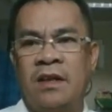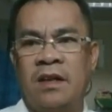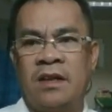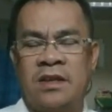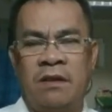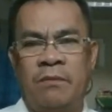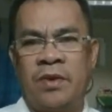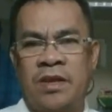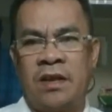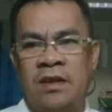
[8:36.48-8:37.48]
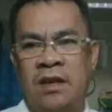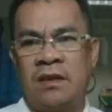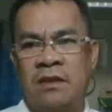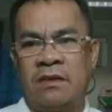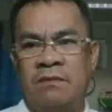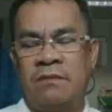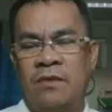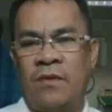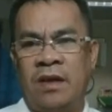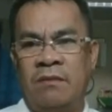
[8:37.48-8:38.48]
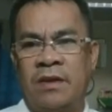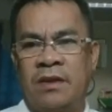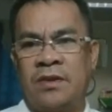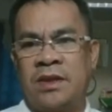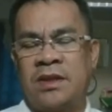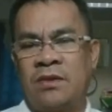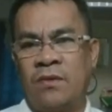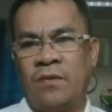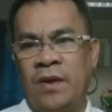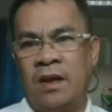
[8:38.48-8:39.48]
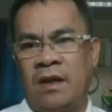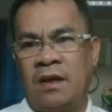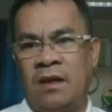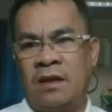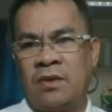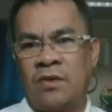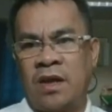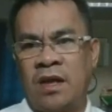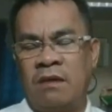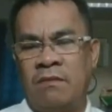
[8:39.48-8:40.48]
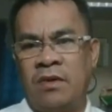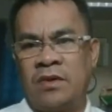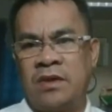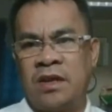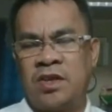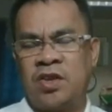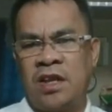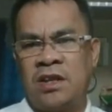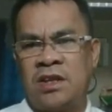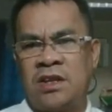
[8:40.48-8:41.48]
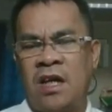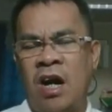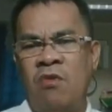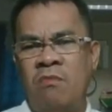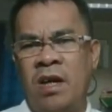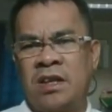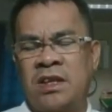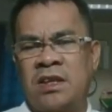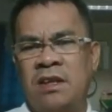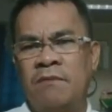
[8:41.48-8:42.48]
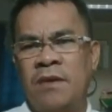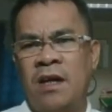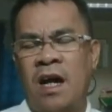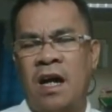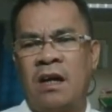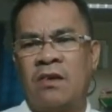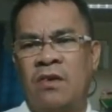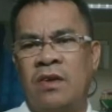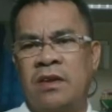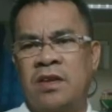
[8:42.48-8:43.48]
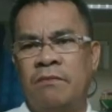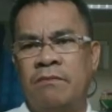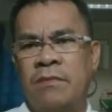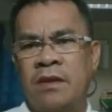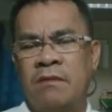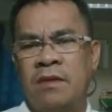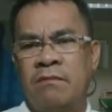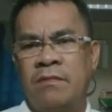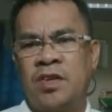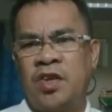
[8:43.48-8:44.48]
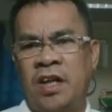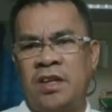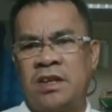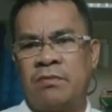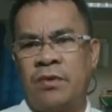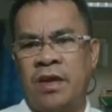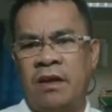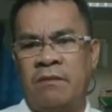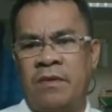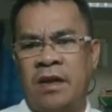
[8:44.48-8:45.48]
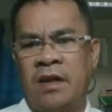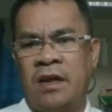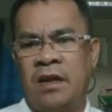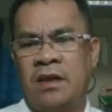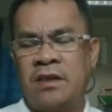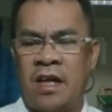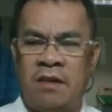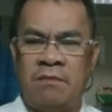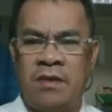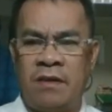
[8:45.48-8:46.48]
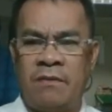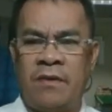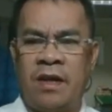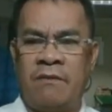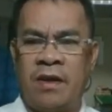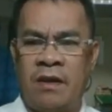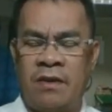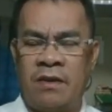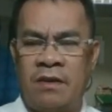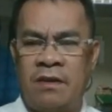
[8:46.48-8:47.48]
is important in the curve. Why? Because we are talking about the change, how much angle be changed for every time, every hour.